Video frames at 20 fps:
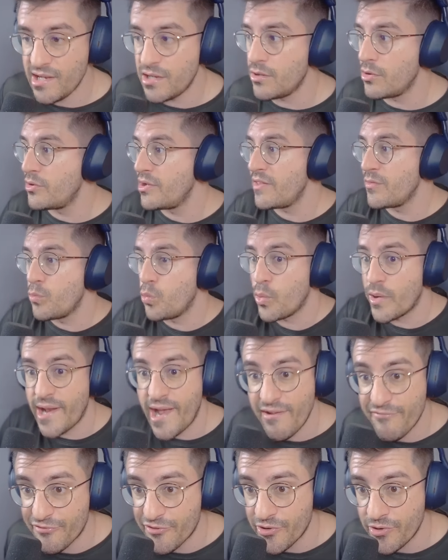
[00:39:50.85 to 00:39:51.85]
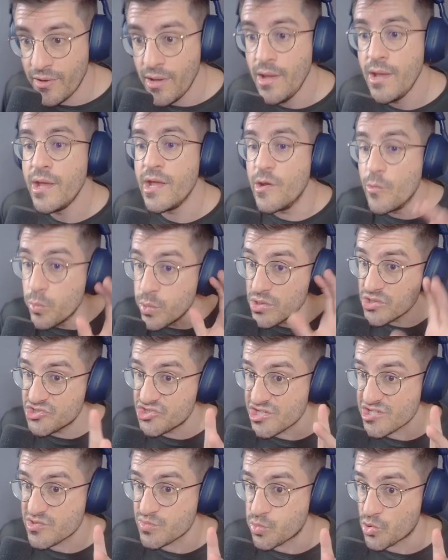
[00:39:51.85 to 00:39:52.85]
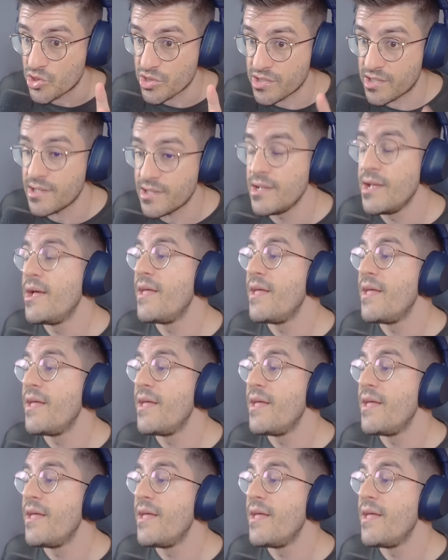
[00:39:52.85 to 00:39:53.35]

they don't need whatever. It will just work.